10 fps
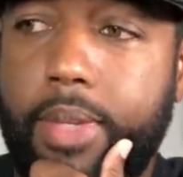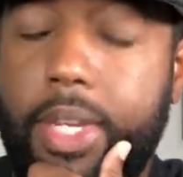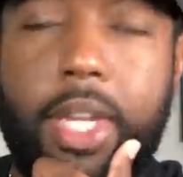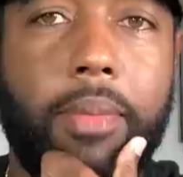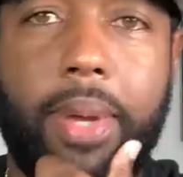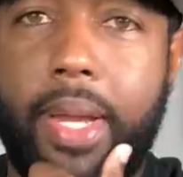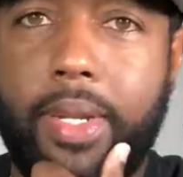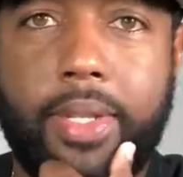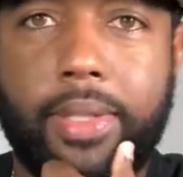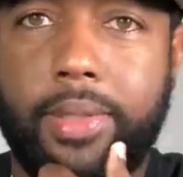
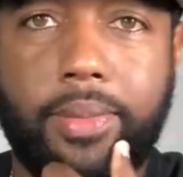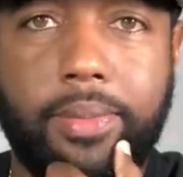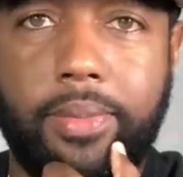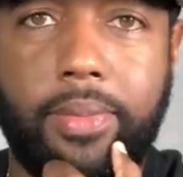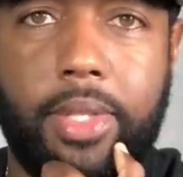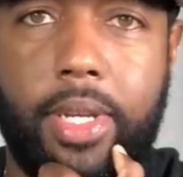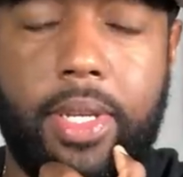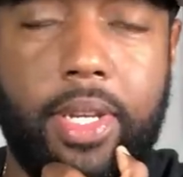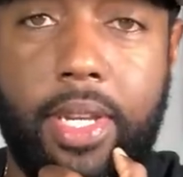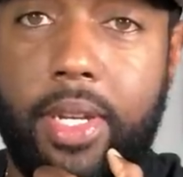anybody else,
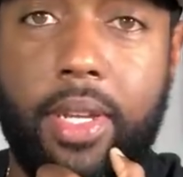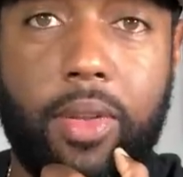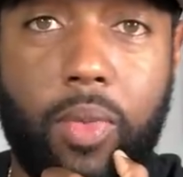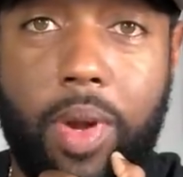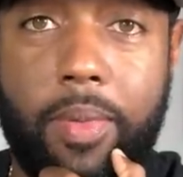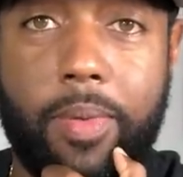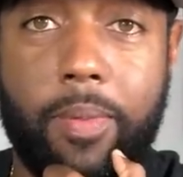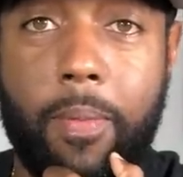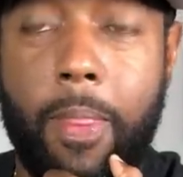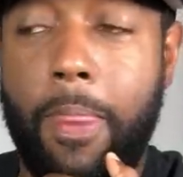any other woman,
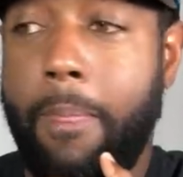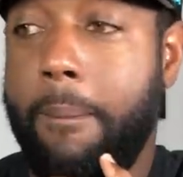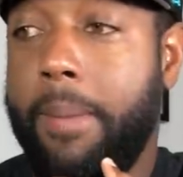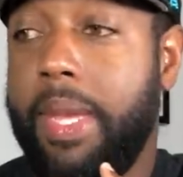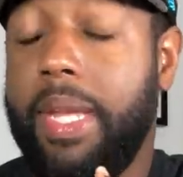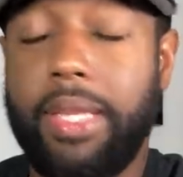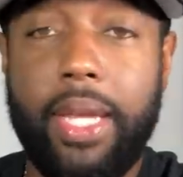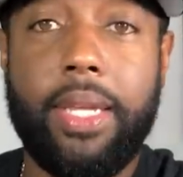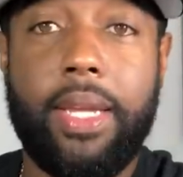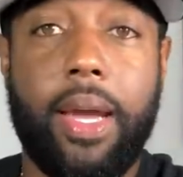he
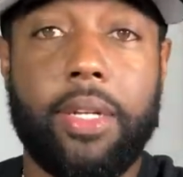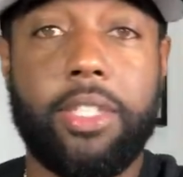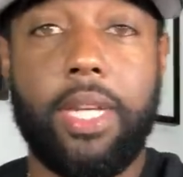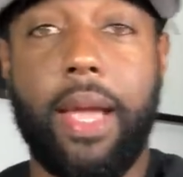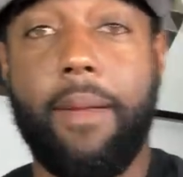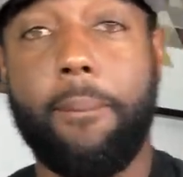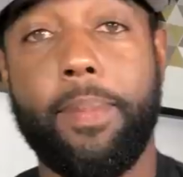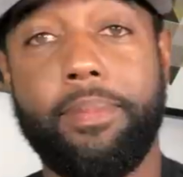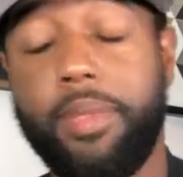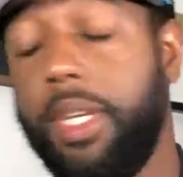think he got a shot.
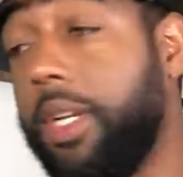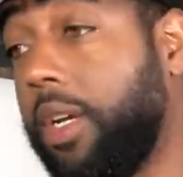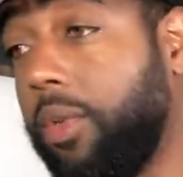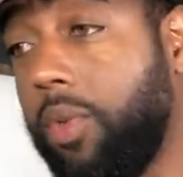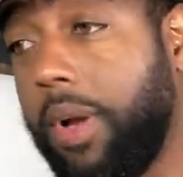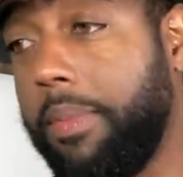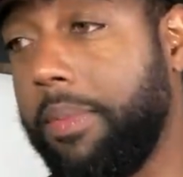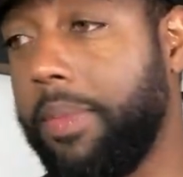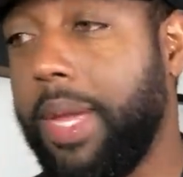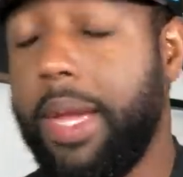Any other woman.
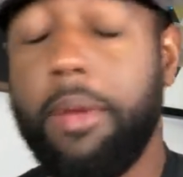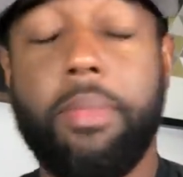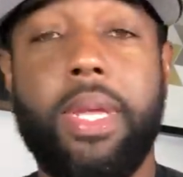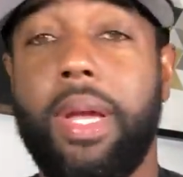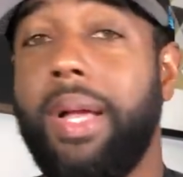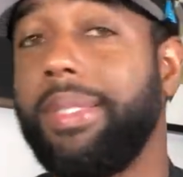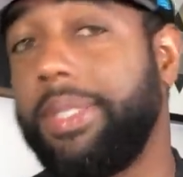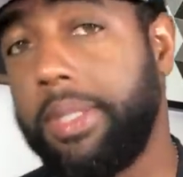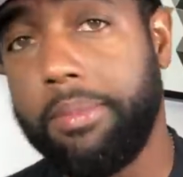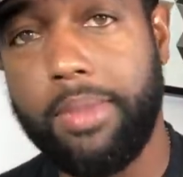
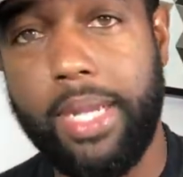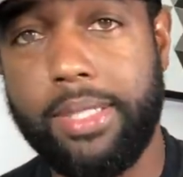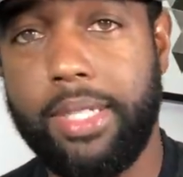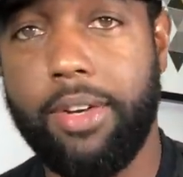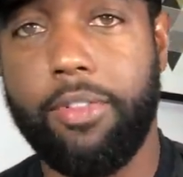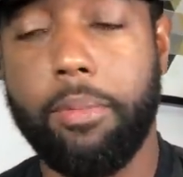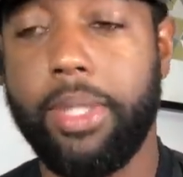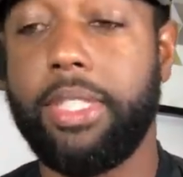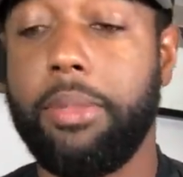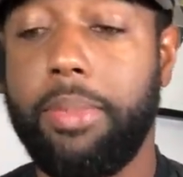Beyonce, that's different.
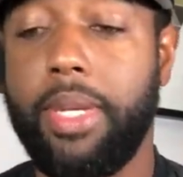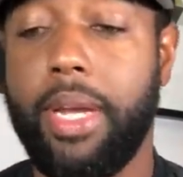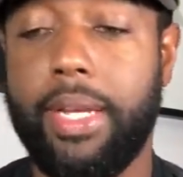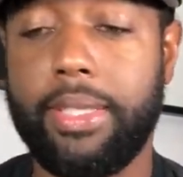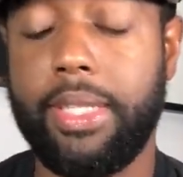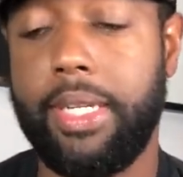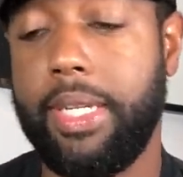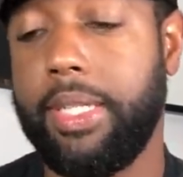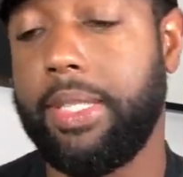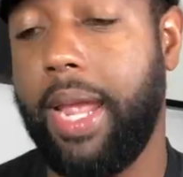But see, Beyonce
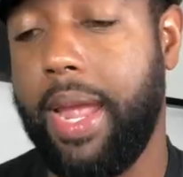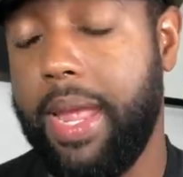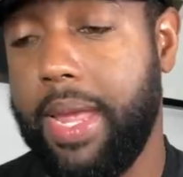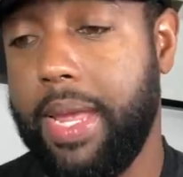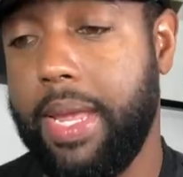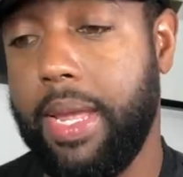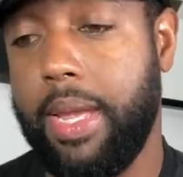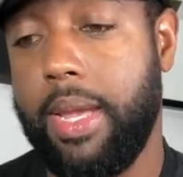is a